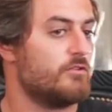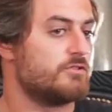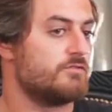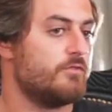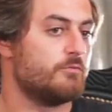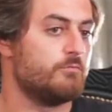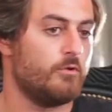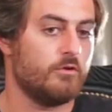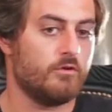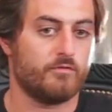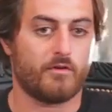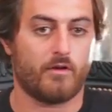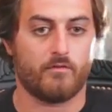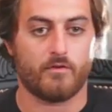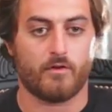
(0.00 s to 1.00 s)
First,
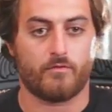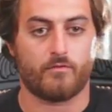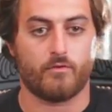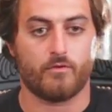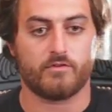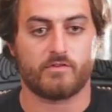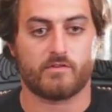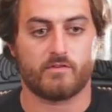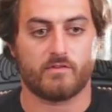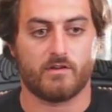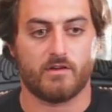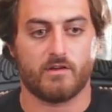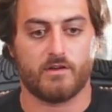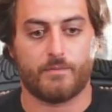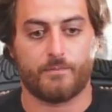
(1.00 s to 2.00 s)
football, of course.
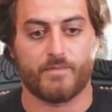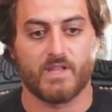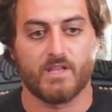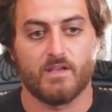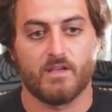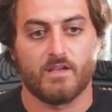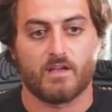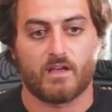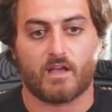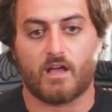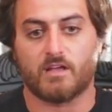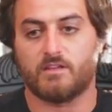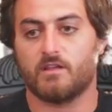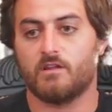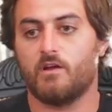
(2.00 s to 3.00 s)

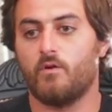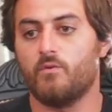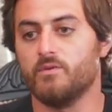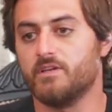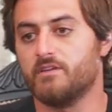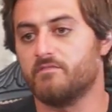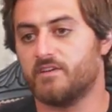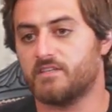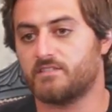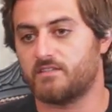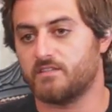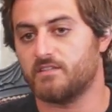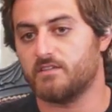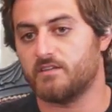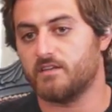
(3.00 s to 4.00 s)
Qatar not only
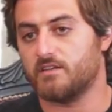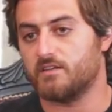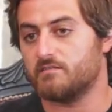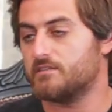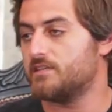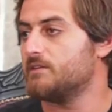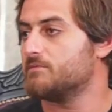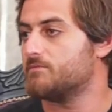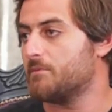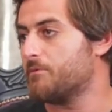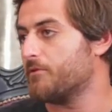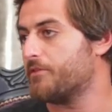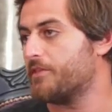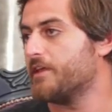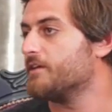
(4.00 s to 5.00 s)
invested in teams. People
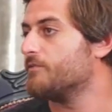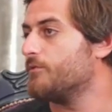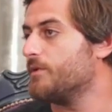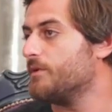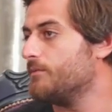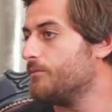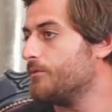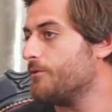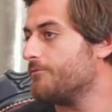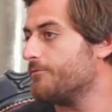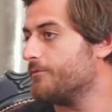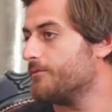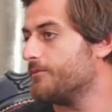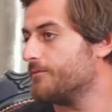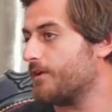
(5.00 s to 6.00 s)
think
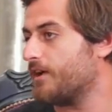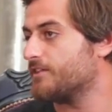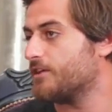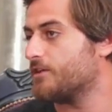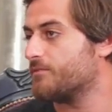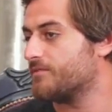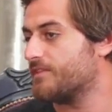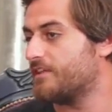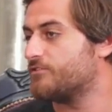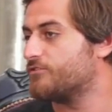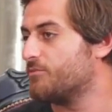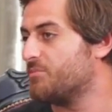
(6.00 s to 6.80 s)
Qatar tends